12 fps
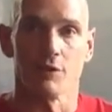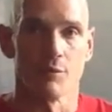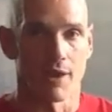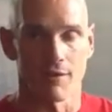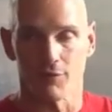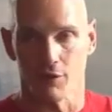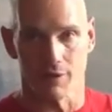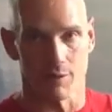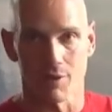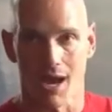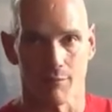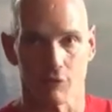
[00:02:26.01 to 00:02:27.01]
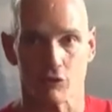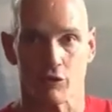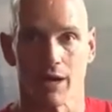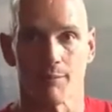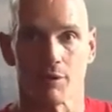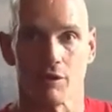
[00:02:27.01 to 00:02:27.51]
You may feel the abdominals
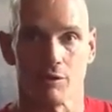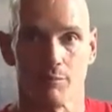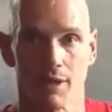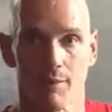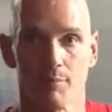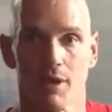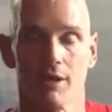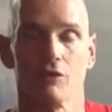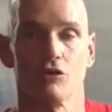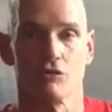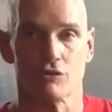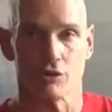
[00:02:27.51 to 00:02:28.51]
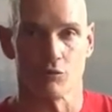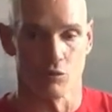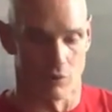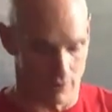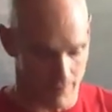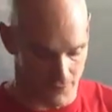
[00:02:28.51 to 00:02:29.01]
cramp a little bit, but you should
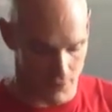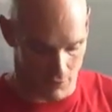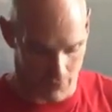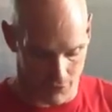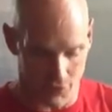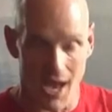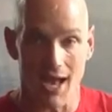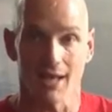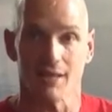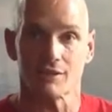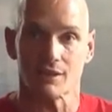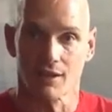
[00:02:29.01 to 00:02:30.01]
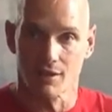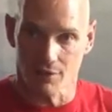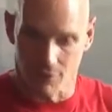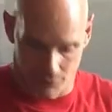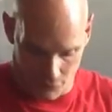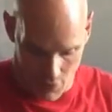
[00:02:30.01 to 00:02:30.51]
really feel the thighs,
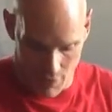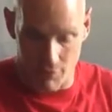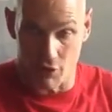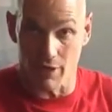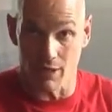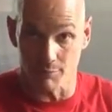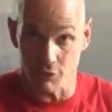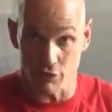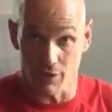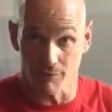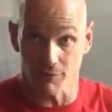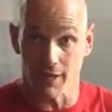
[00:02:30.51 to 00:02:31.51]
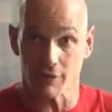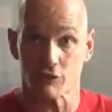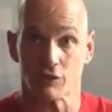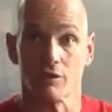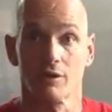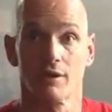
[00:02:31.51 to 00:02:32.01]
the front of your hips, your hip
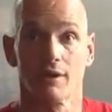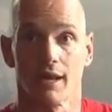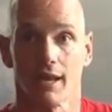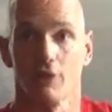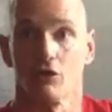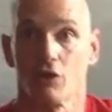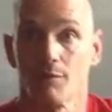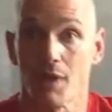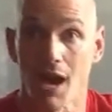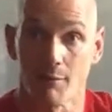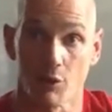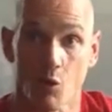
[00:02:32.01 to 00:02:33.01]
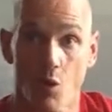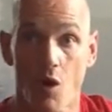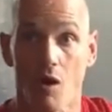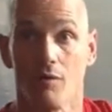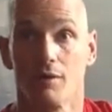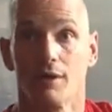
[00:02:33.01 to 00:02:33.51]
flexor, and your abdominal
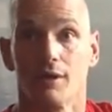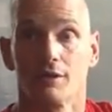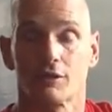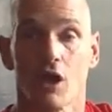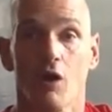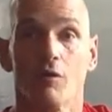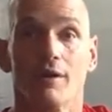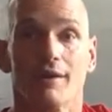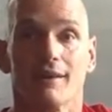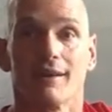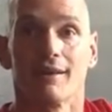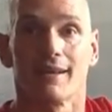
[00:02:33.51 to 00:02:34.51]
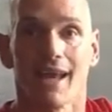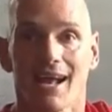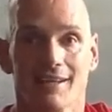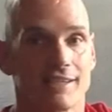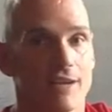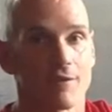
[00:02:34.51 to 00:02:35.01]
wall. So,
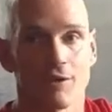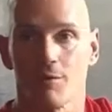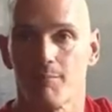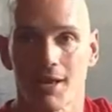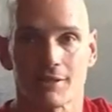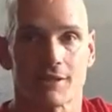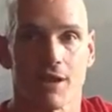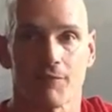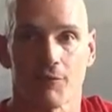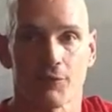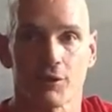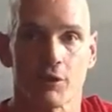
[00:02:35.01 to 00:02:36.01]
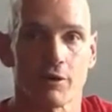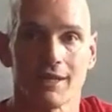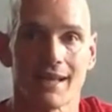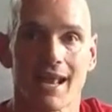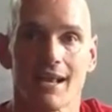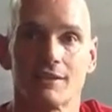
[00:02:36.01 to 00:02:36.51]
guys, give it your best effort for
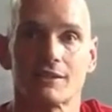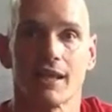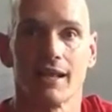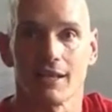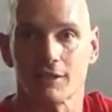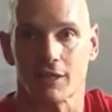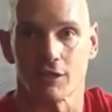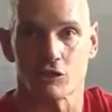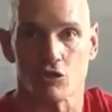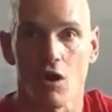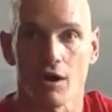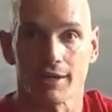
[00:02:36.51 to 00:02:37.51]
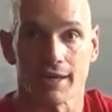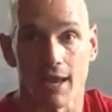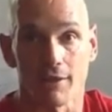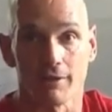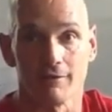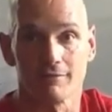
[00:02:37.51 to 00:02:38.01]
30 days, and let's get strong
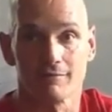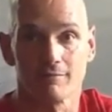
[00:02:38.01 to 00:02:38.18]
together.